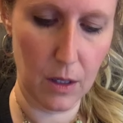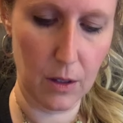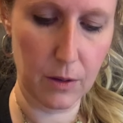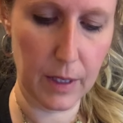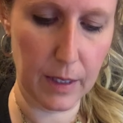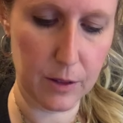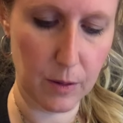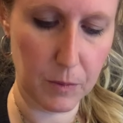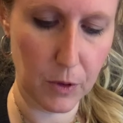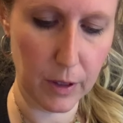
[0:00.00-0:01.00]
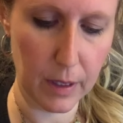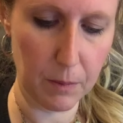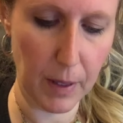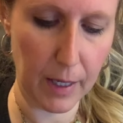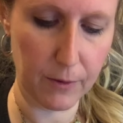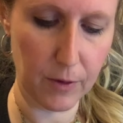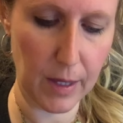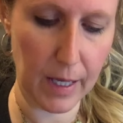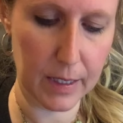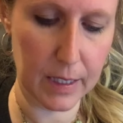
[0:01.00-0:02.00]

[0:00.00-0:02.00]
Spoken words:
Okay, so I'm looking back for that